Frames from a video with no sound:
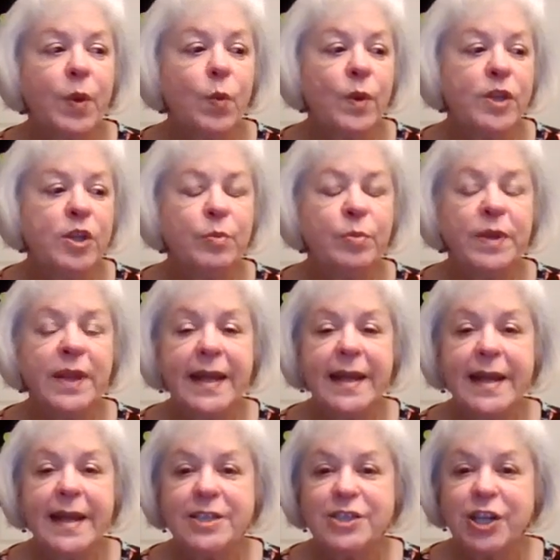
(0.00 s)
when you play
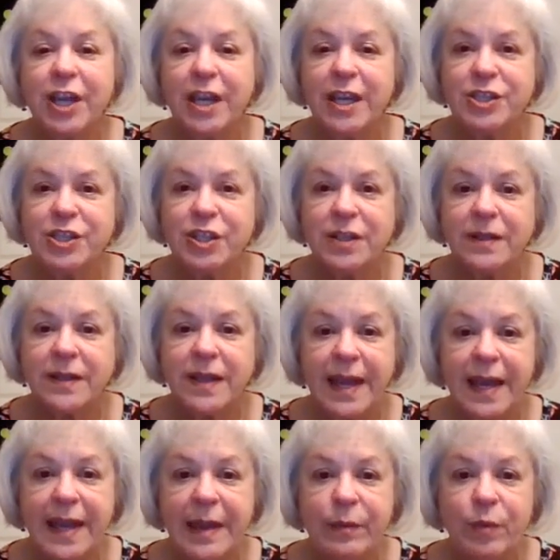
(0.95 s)
an educational
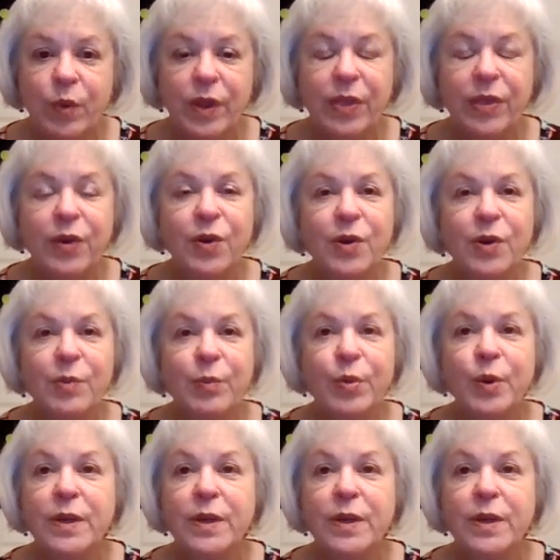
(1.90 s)
game with your